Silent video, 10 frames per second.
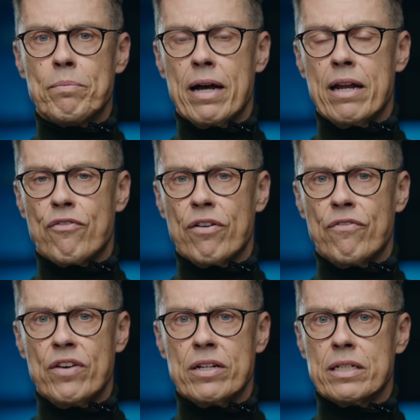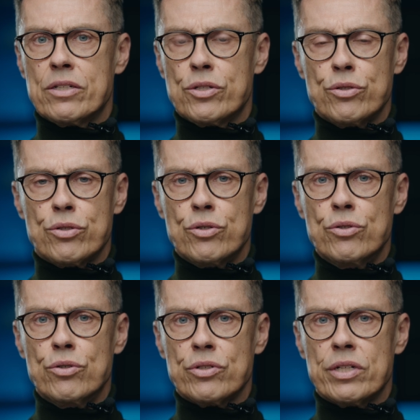my different visits to
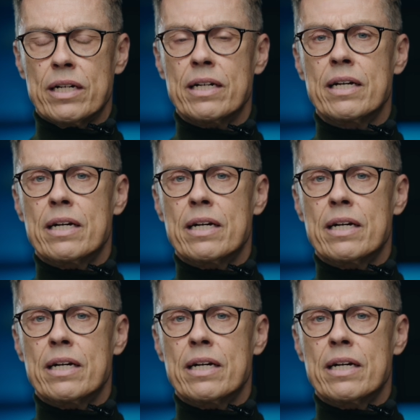schools and